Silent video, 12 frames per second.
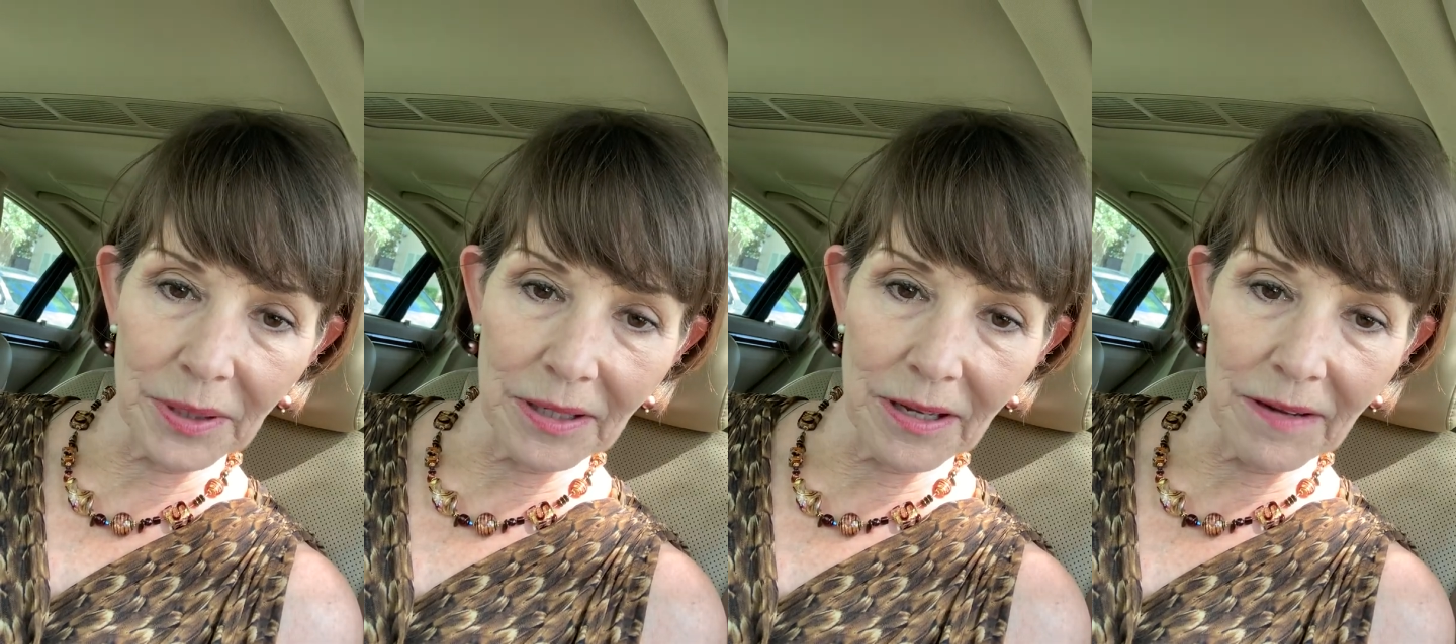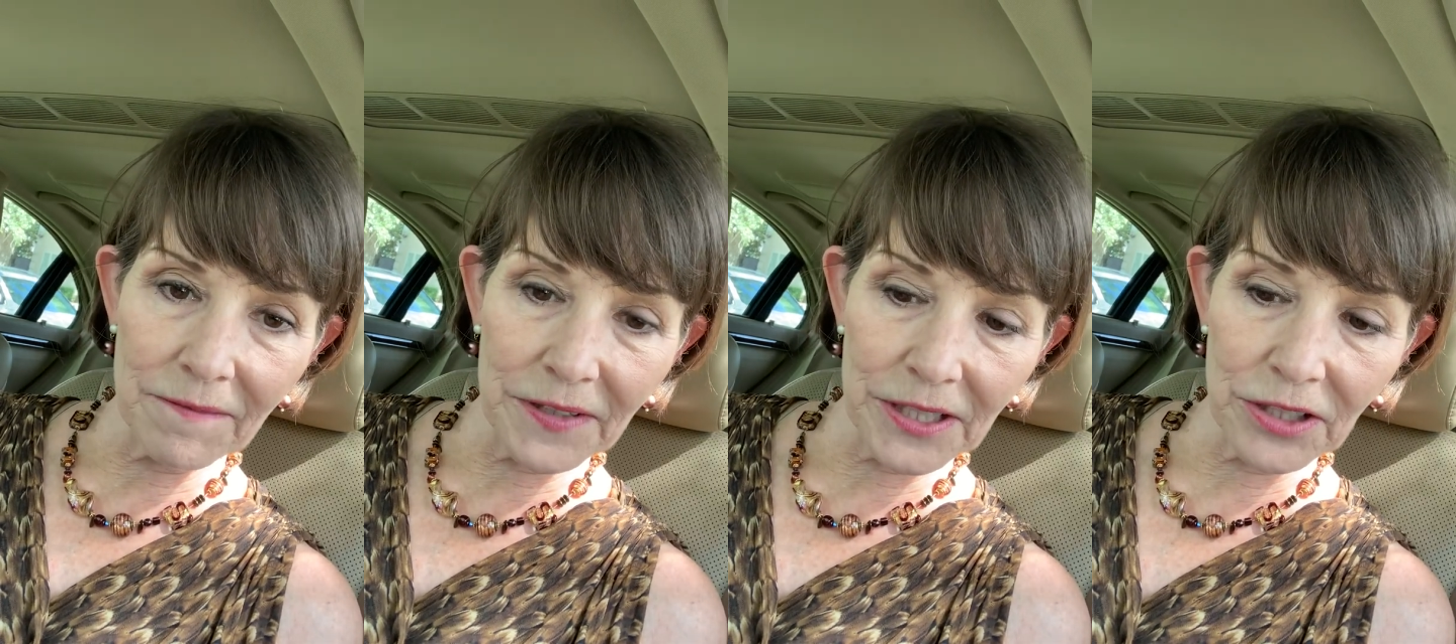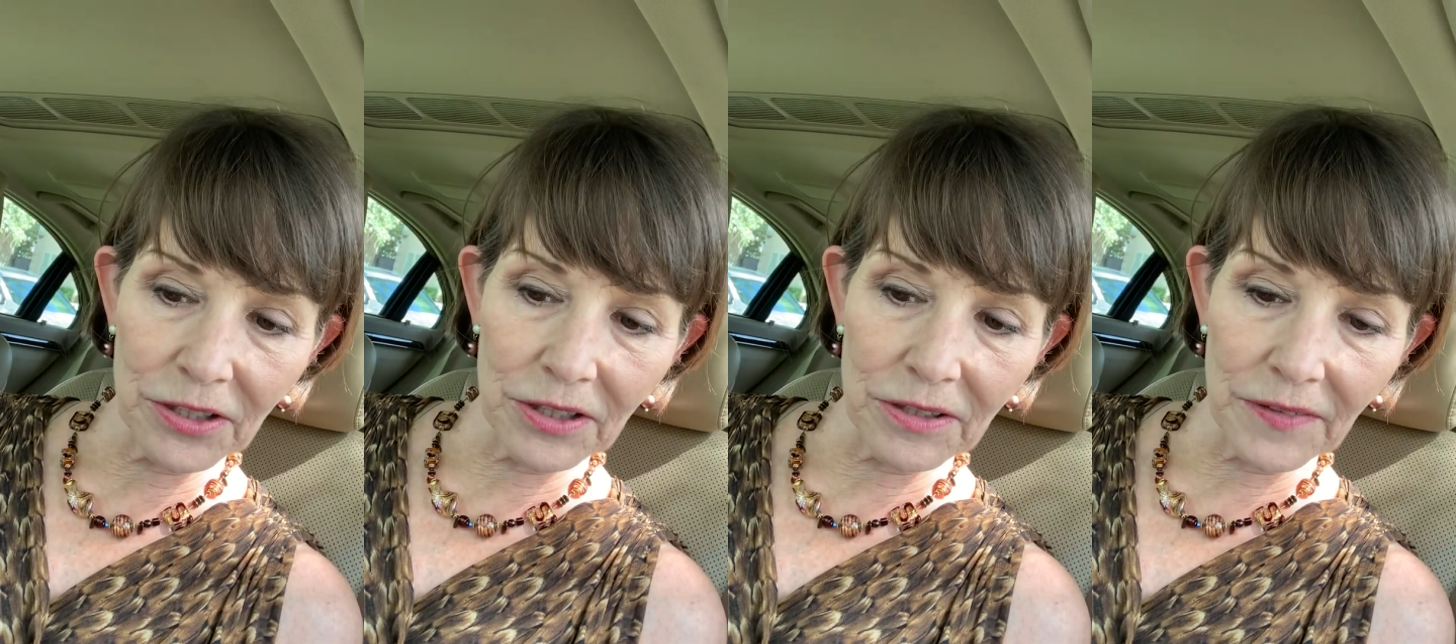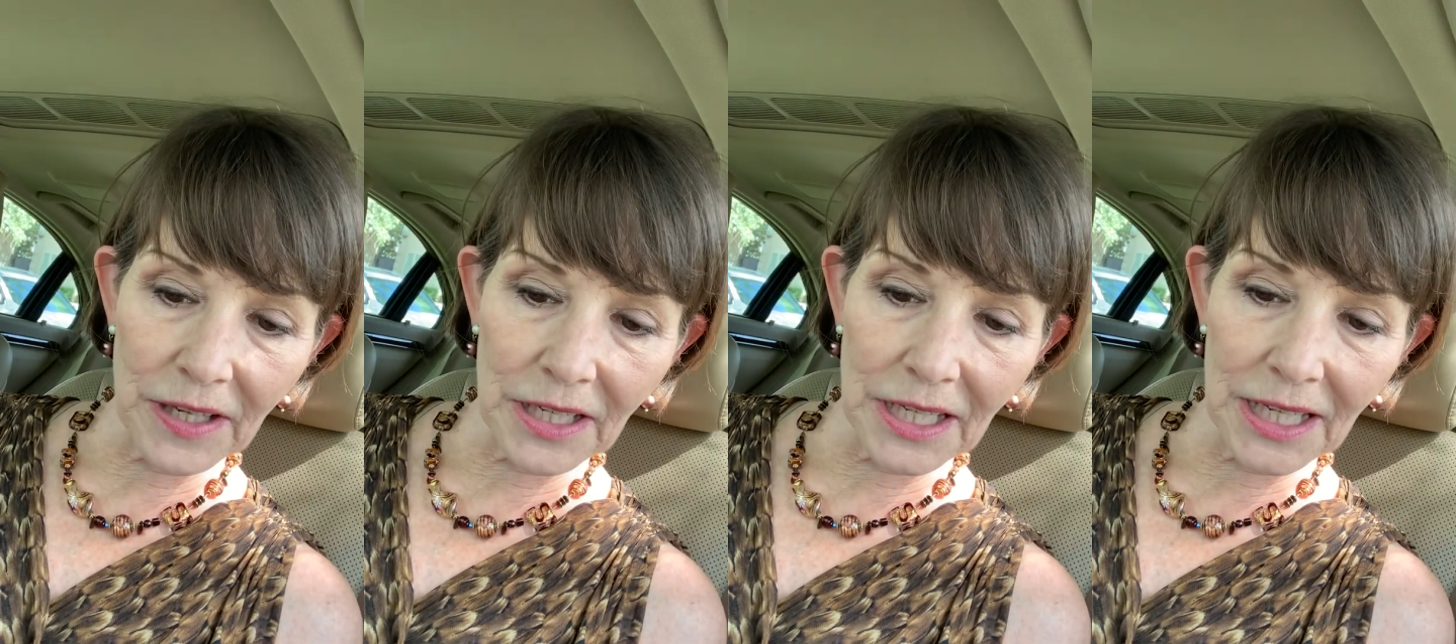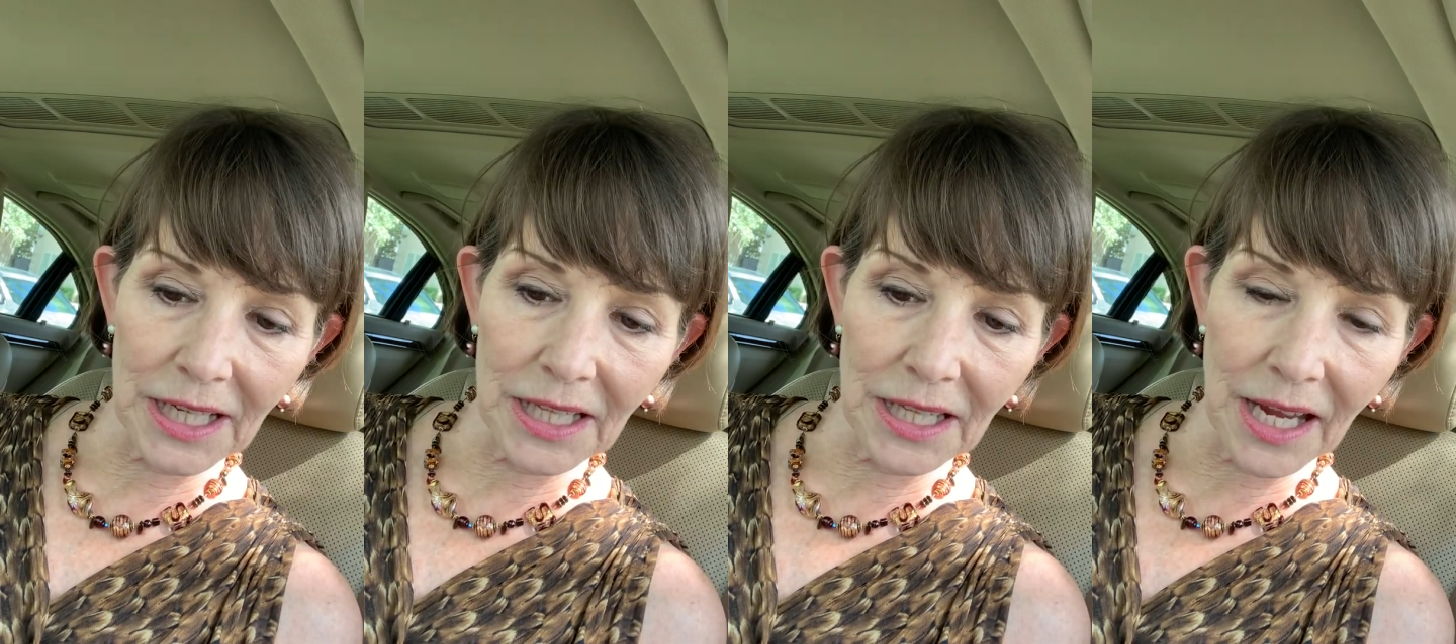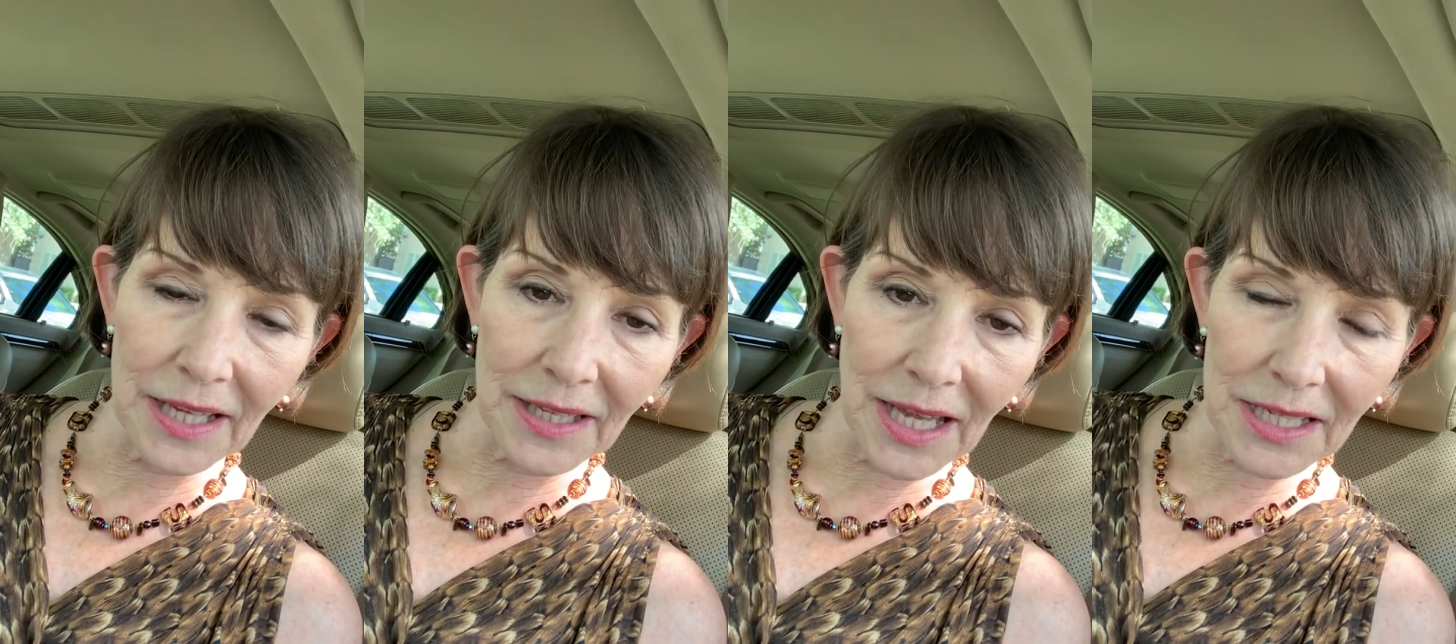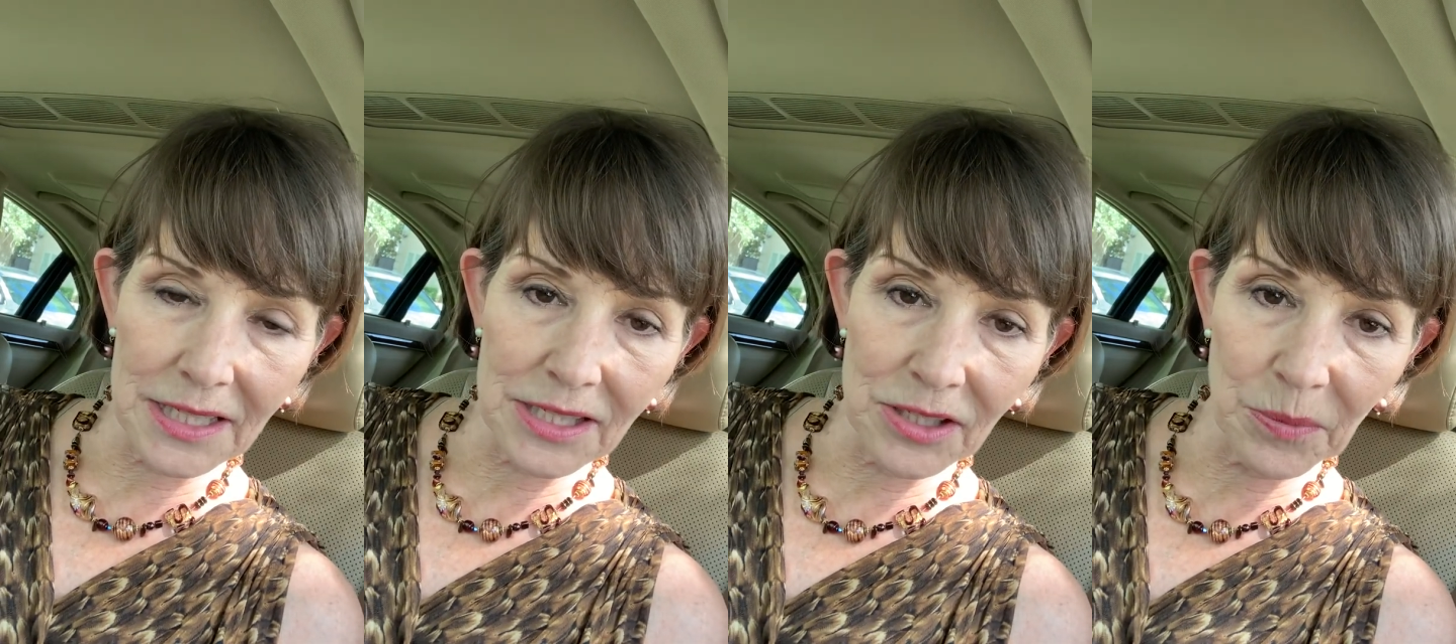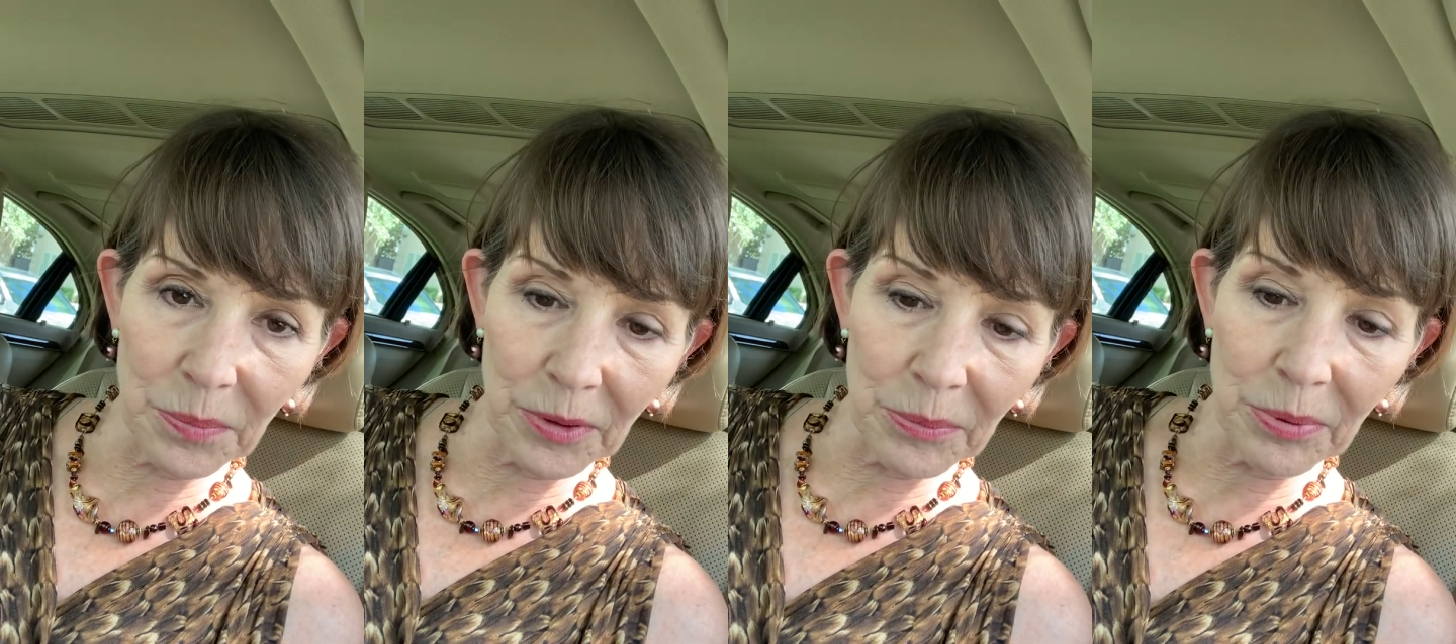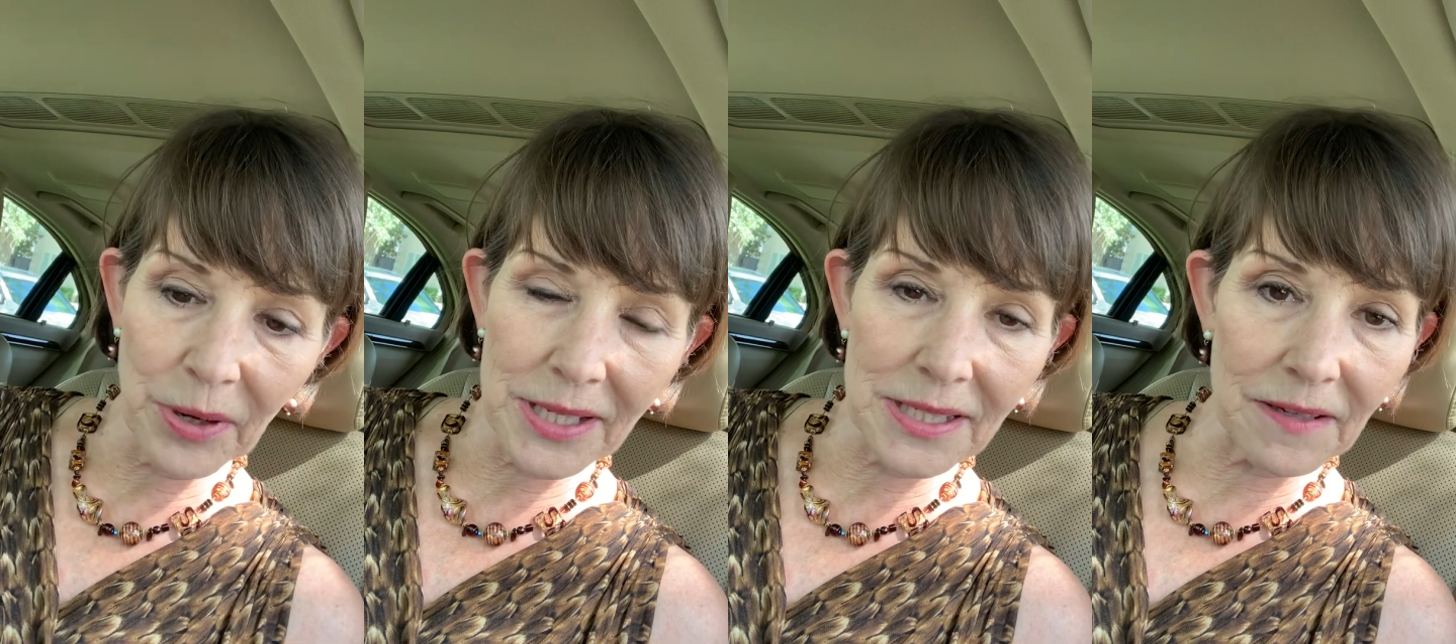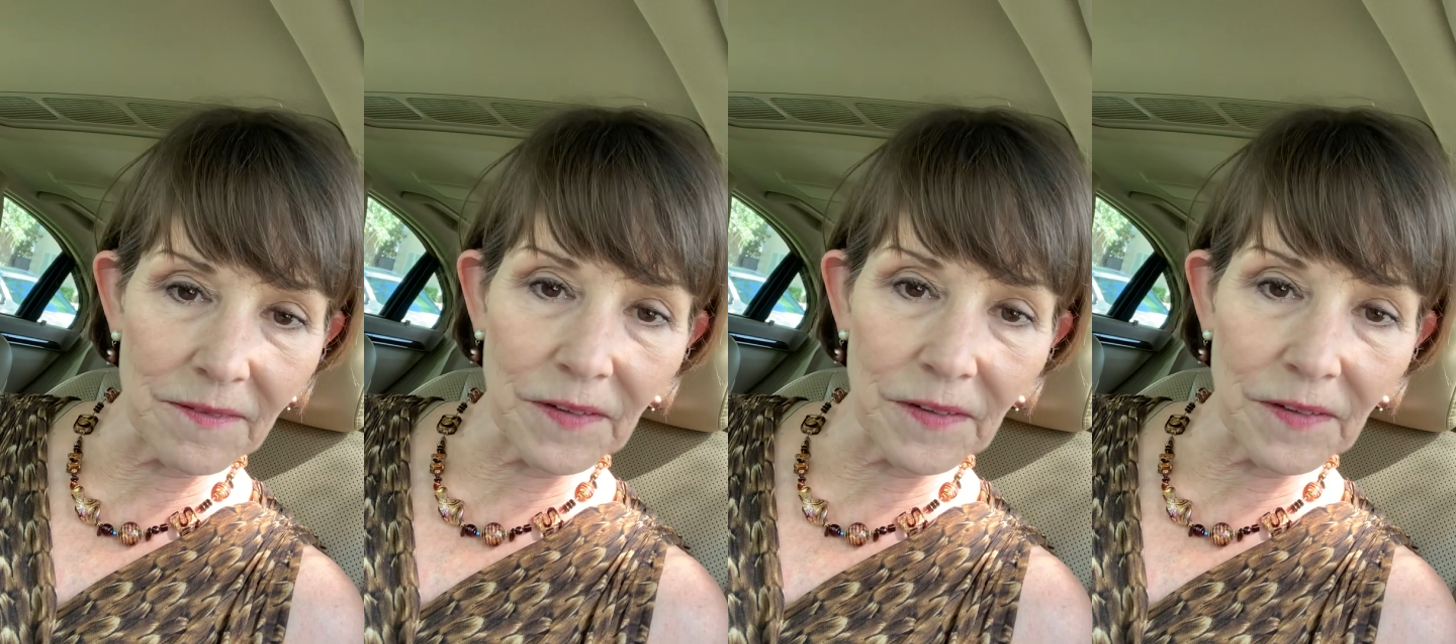V curve and an incline that is super impressive.